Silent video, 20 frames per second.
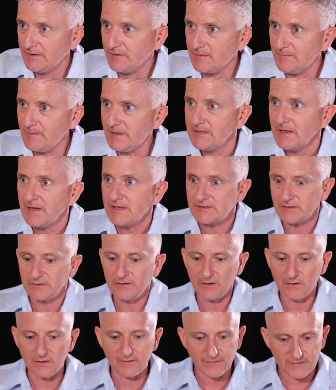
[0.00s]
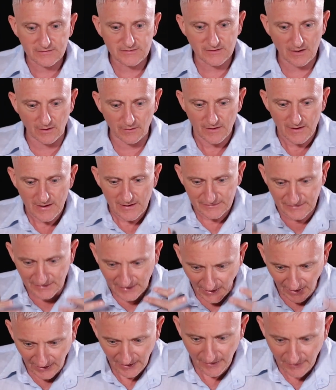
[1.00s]
You know what I mean? So the universe is going,
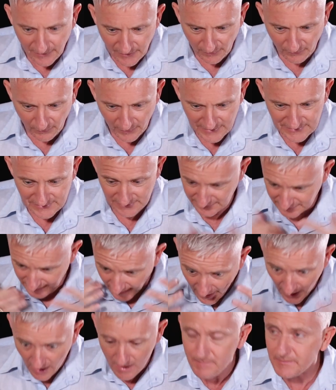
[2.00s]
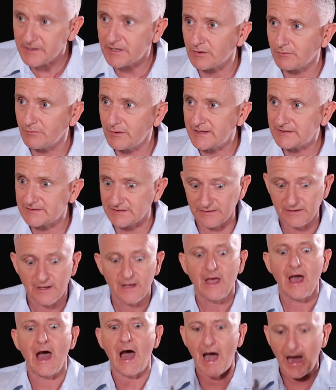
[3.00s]
declare your reason, tell me your reason,
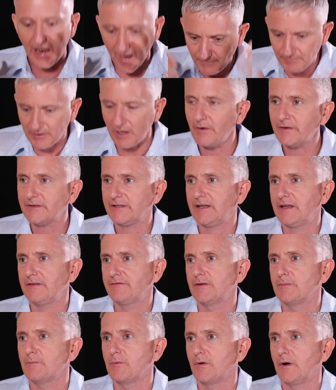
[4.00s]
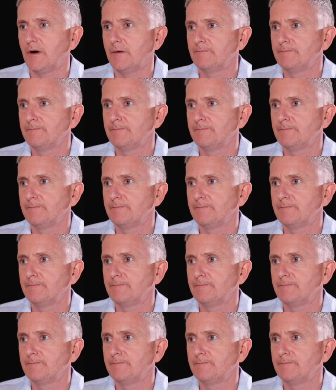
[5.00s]
and I'm going to give you more.